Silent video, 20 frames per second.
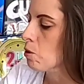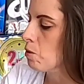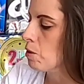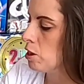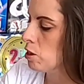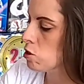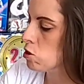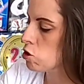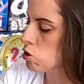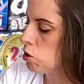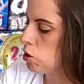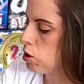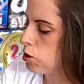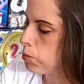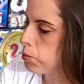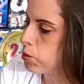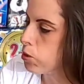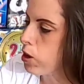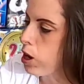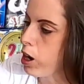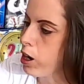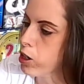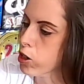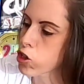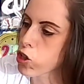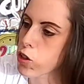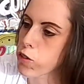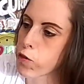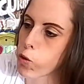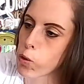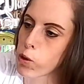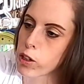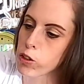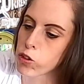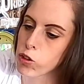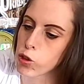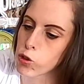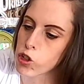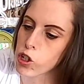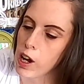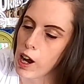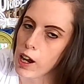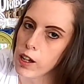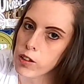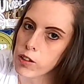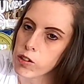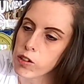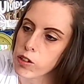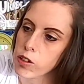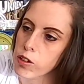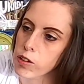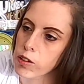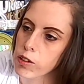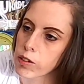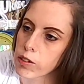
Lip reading: Green Star Barrage, 42 shots.